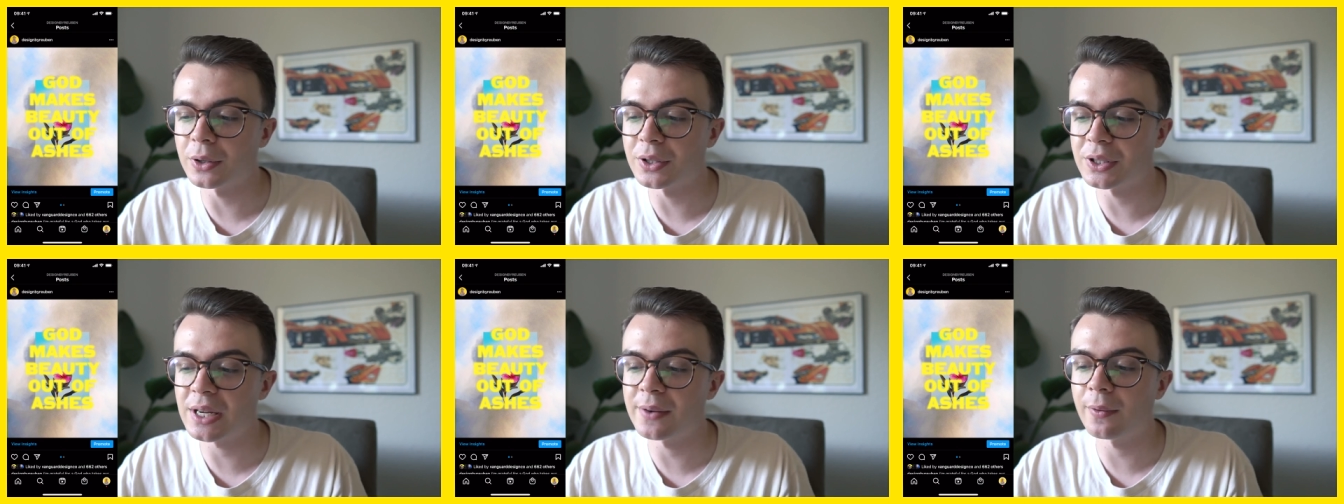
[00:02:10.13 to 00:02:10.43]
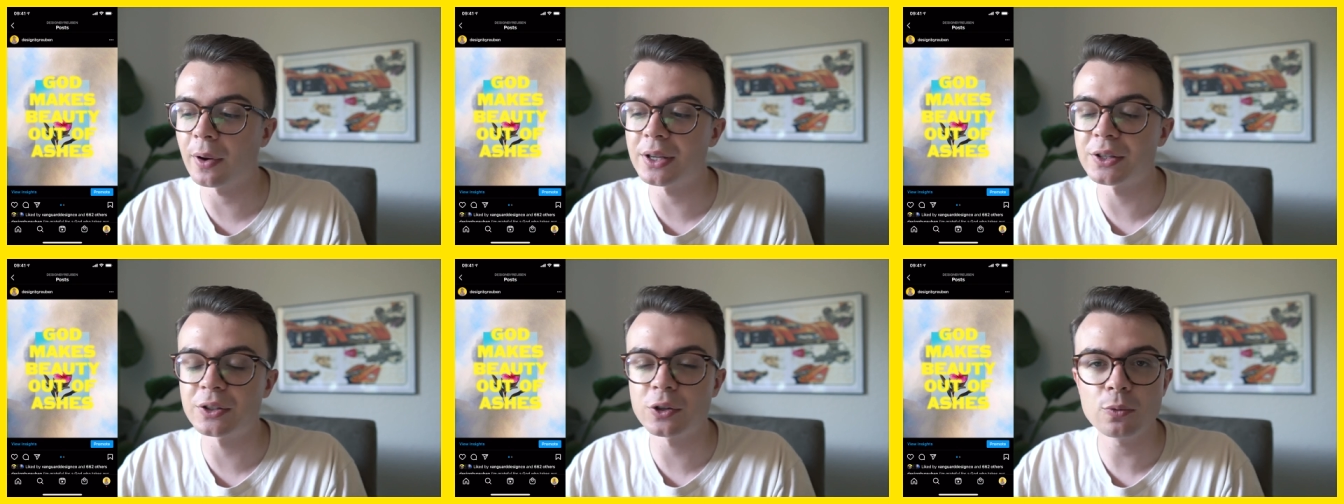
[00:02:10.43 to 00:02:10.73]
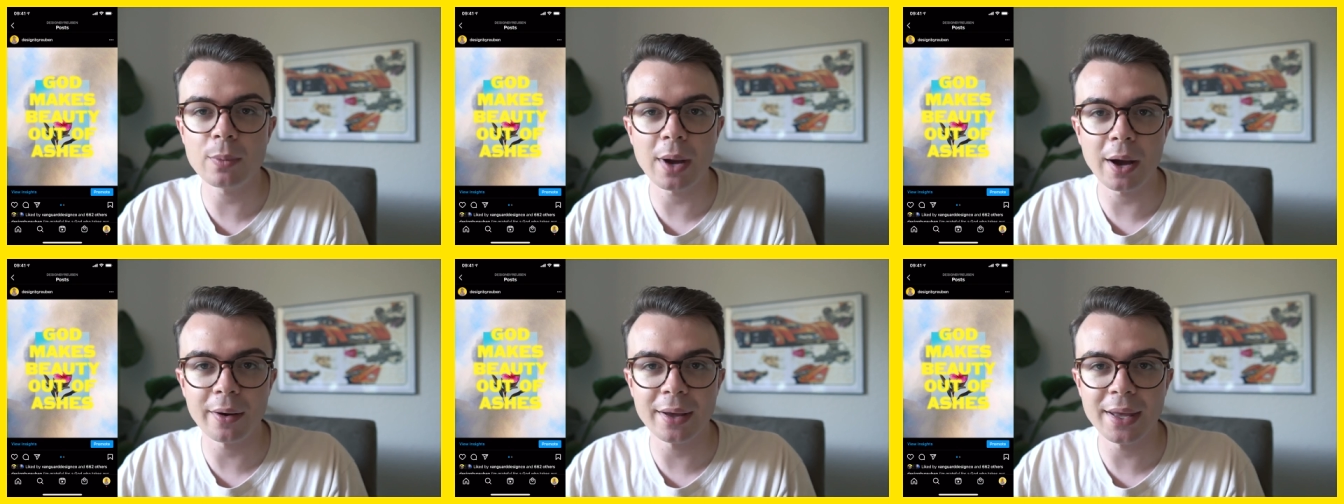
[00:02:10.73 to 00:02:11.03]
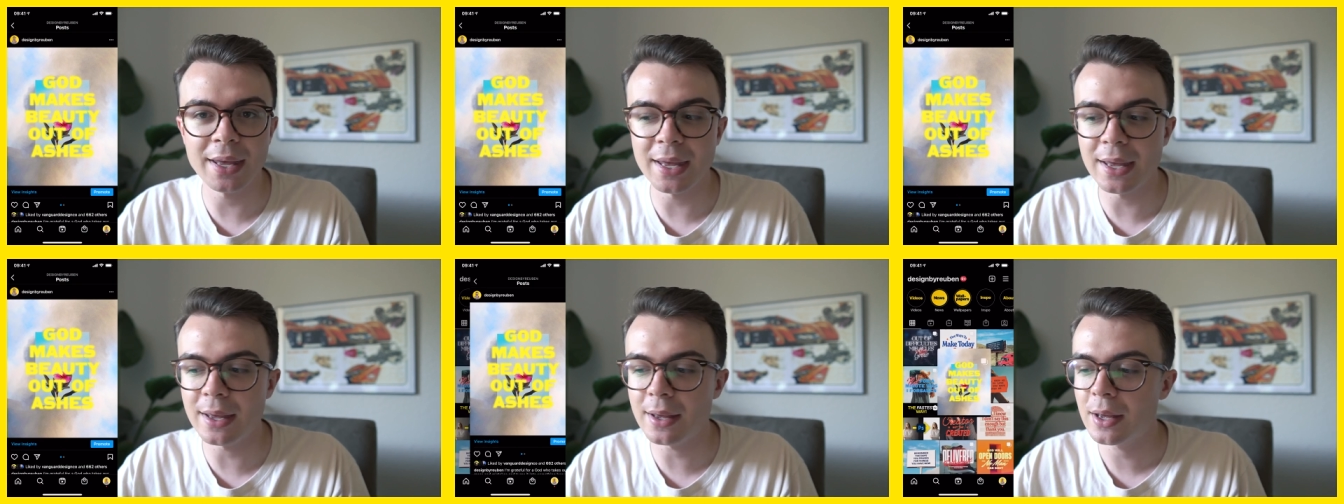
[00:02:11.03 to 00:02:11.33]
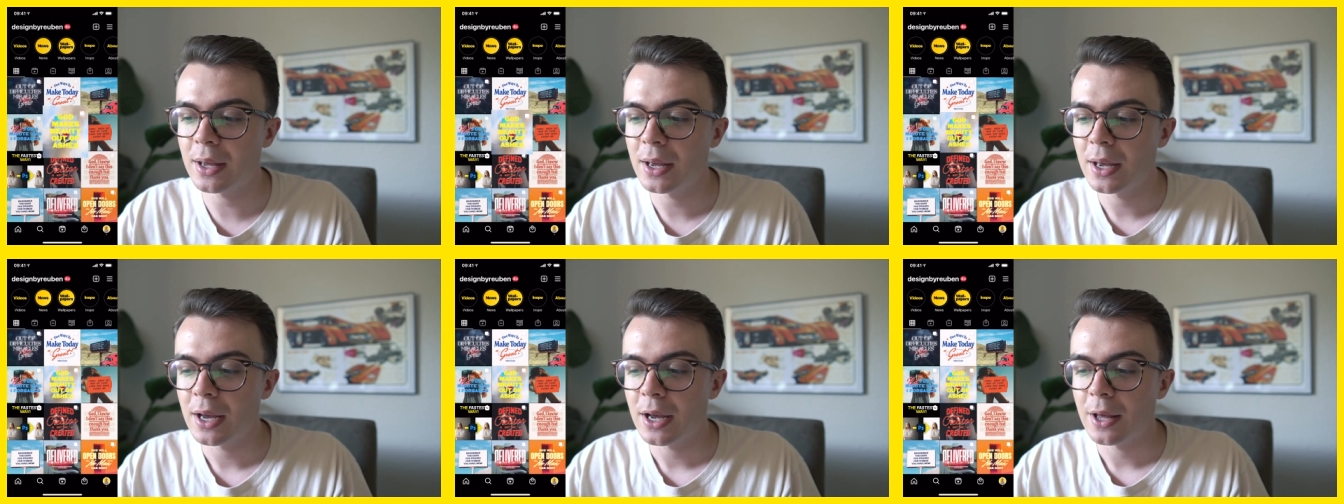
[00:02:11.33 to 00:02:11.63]
You see, if I zoom out
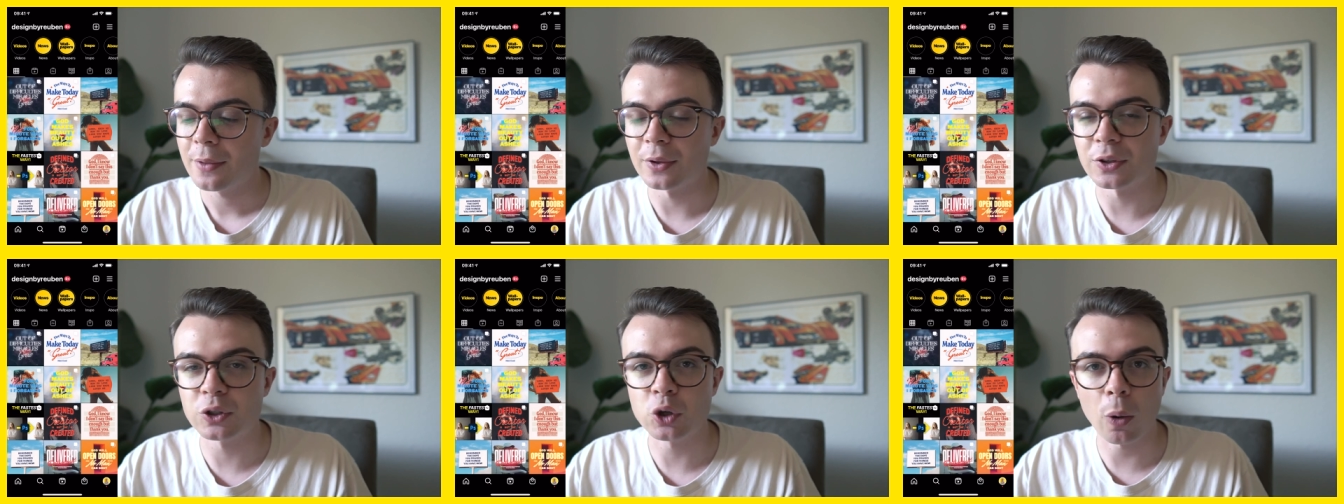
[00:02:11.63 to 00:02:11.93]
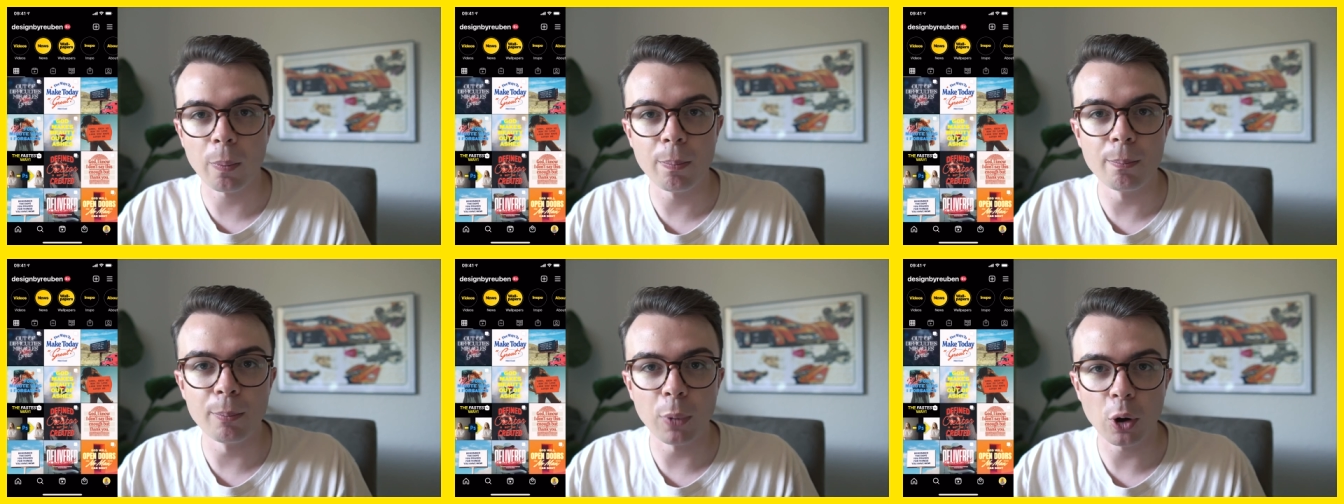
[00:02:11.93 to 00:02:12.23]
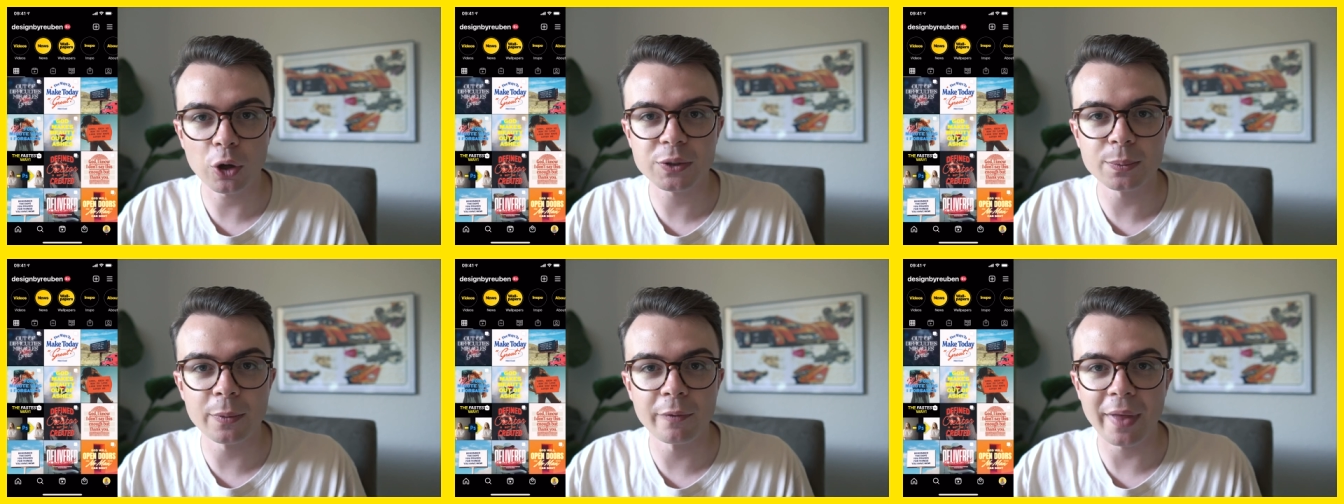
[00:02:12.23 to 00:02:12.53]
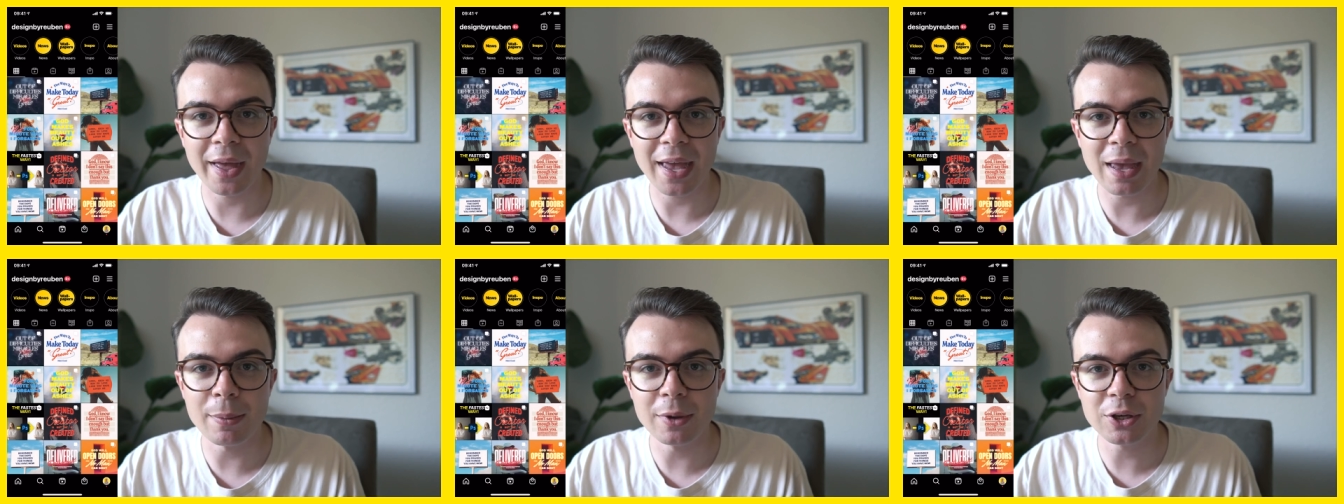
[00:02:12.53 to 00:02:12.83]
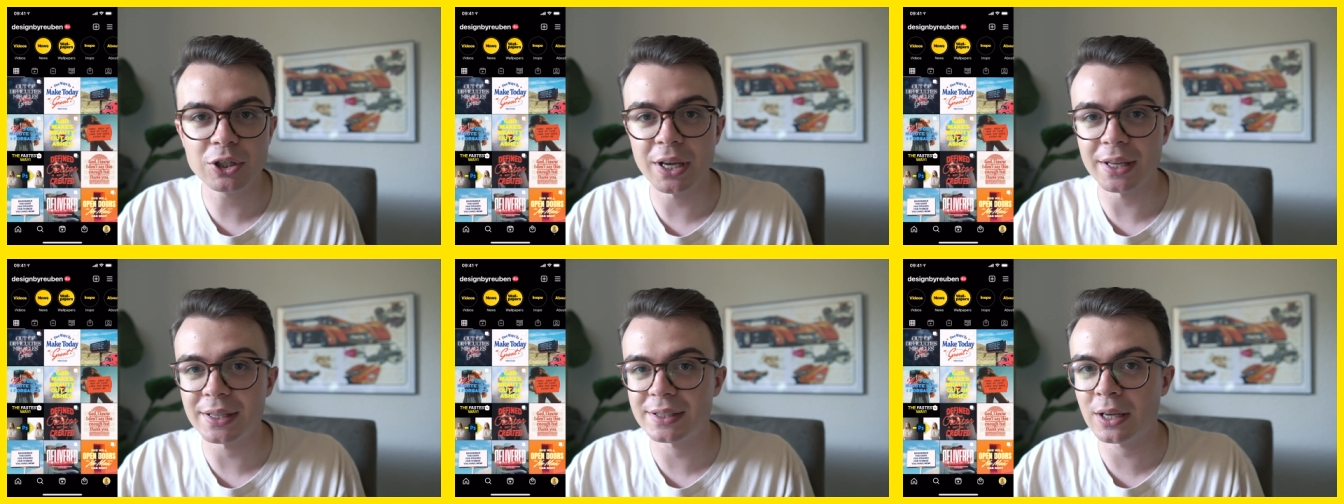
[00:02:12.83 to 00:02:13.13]
here, the top and bottom of that
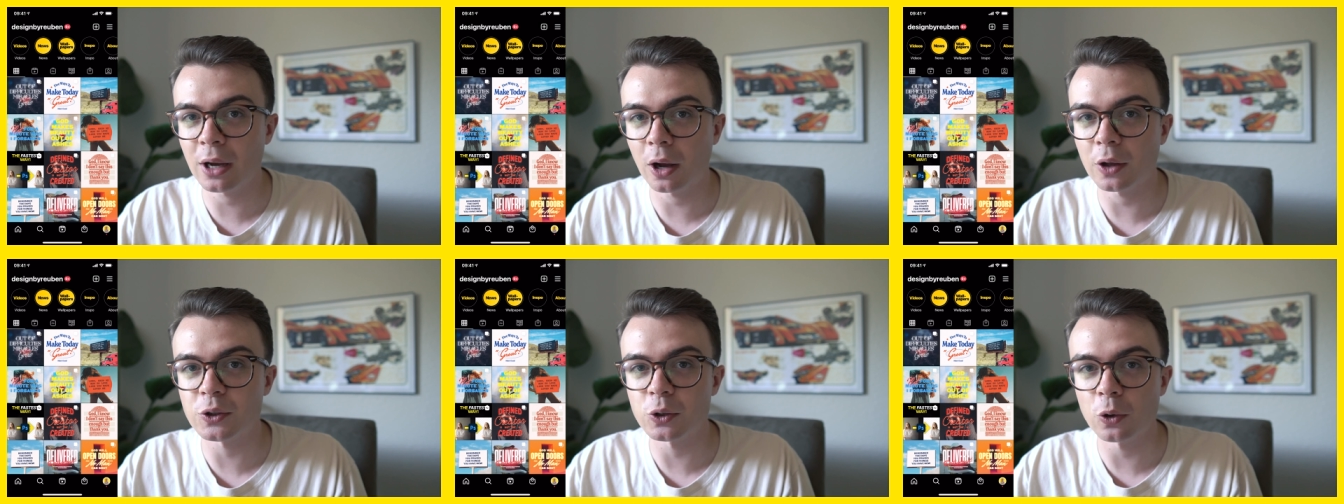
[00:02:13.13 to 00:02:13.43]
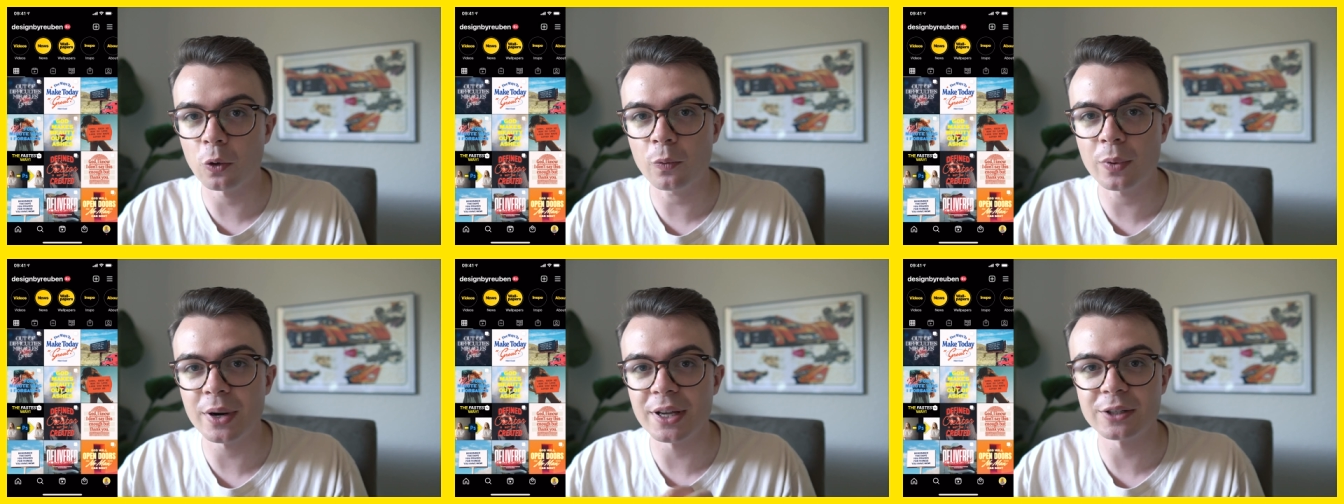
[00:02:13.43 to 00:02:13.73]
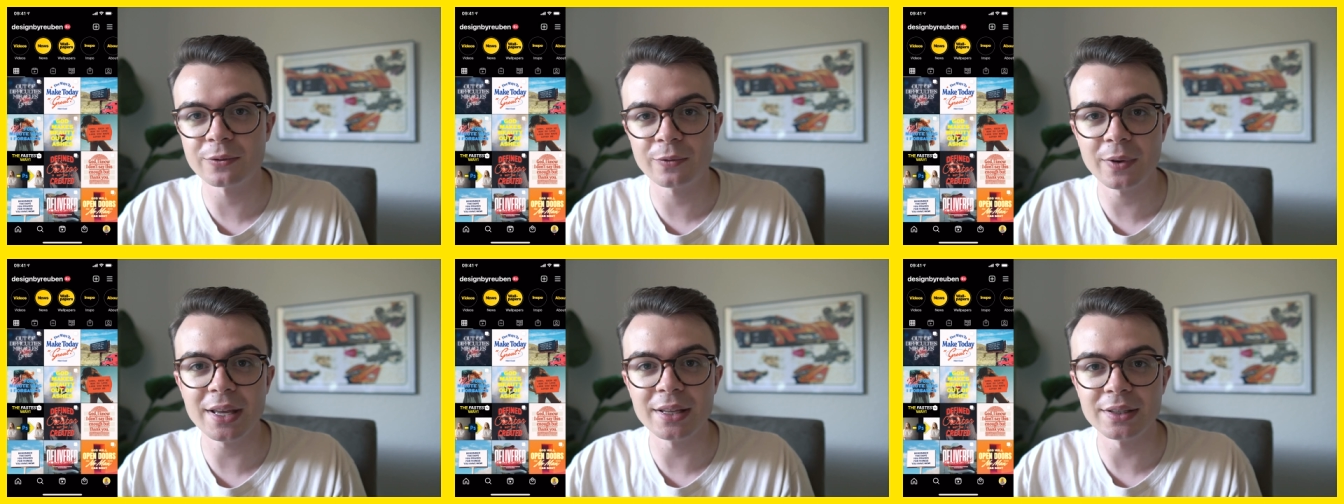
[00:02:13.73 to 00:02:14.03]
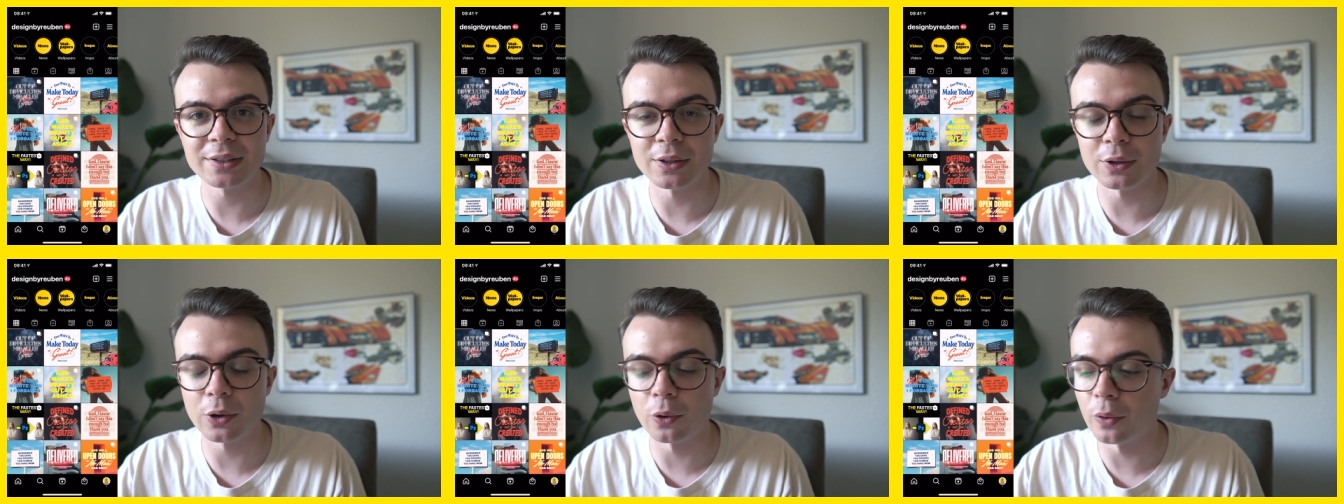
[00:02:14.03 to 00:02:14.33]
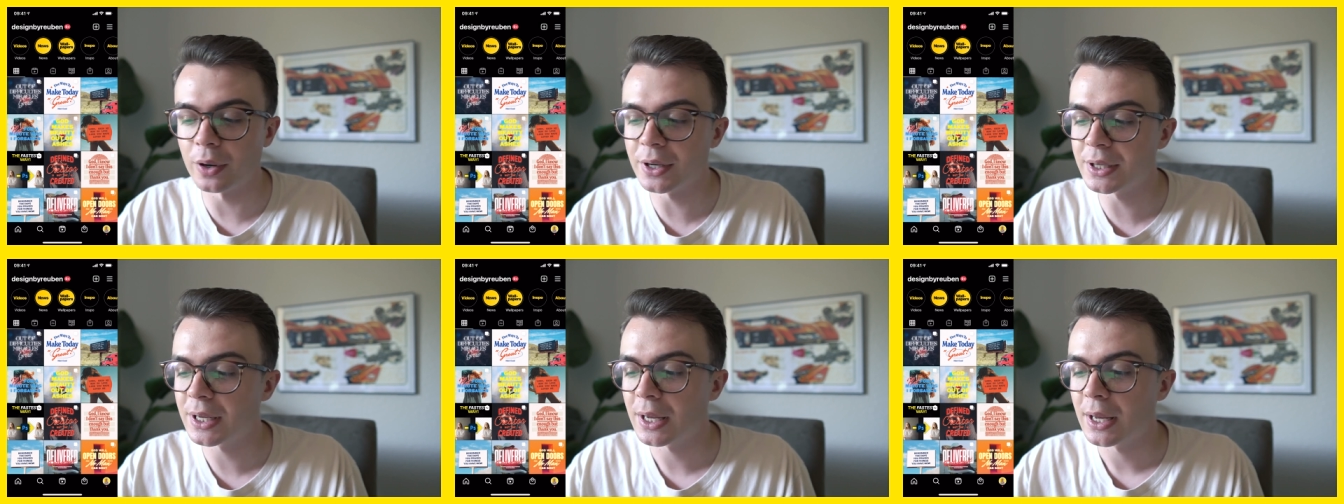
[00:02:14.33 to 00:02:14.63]
image gets cut off when it's fit into the
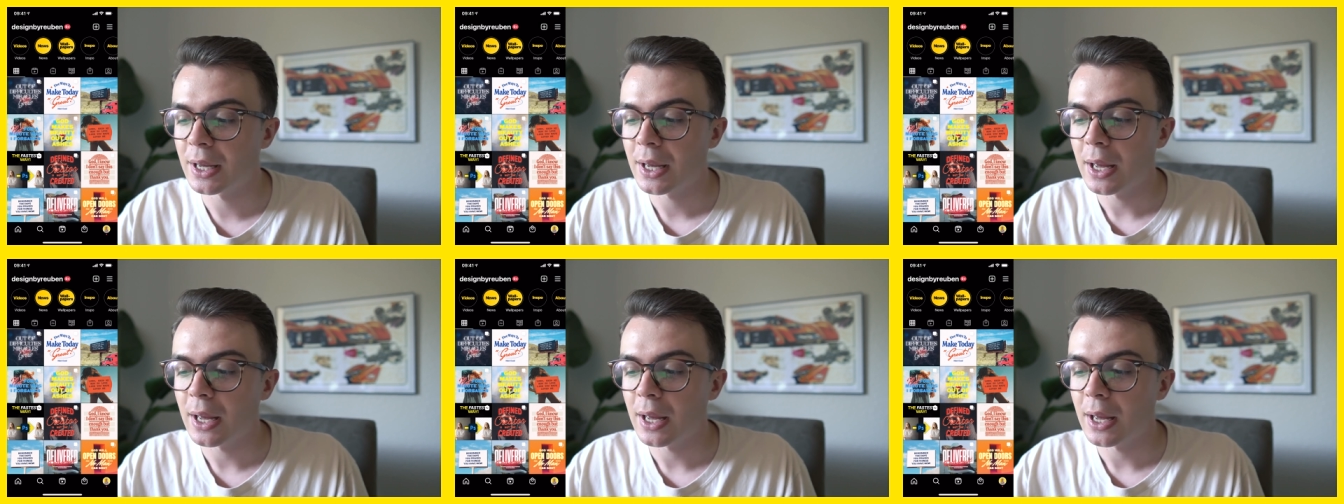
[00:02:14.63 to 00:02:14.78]
grid.